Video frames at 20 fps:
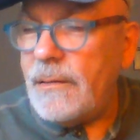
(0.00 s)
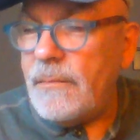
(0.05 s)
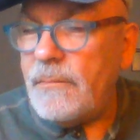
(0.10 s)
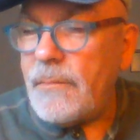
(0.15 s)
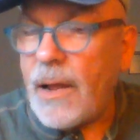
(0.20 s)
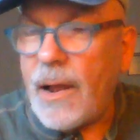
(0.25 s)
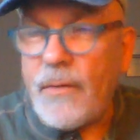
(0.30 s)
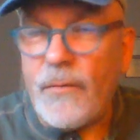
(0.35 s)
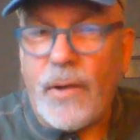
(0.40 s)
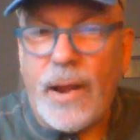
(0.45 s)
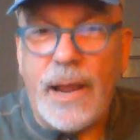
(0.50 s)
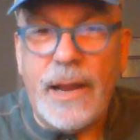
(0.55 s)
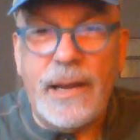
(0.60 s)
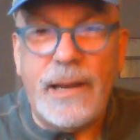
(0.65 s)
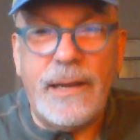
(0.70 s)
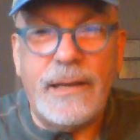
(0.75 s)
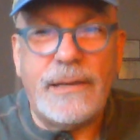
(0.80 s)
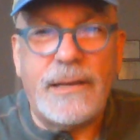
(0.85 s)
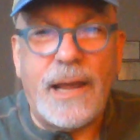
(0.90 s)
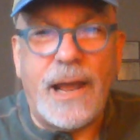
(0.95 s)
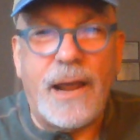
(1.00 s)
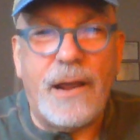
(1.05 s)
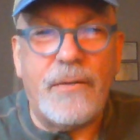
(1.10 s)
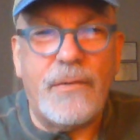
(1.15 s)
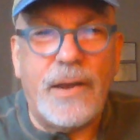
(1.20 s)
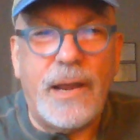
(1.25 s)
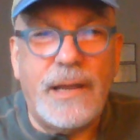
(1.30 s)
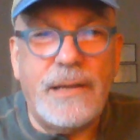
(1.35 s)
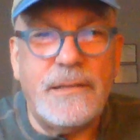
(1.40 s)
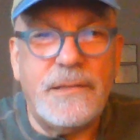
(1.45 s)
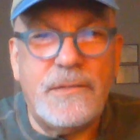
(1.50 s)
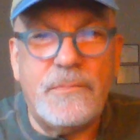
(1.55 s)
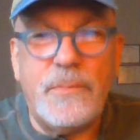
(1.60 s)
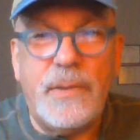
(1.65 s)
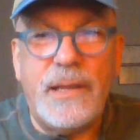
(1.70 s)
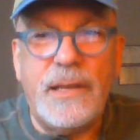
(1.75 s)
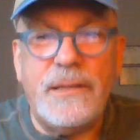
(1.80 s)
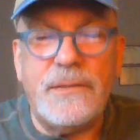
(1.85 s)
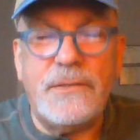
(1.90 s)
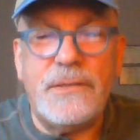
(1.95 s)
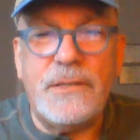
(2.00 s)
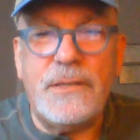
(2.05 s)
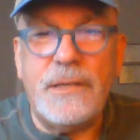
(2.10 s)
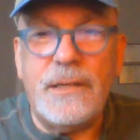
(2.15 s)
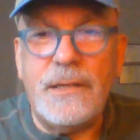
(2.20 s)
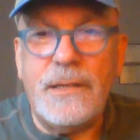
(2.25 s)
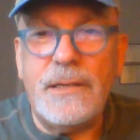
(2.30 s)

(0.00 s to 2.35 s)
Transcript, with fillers: my ranting tirade speech.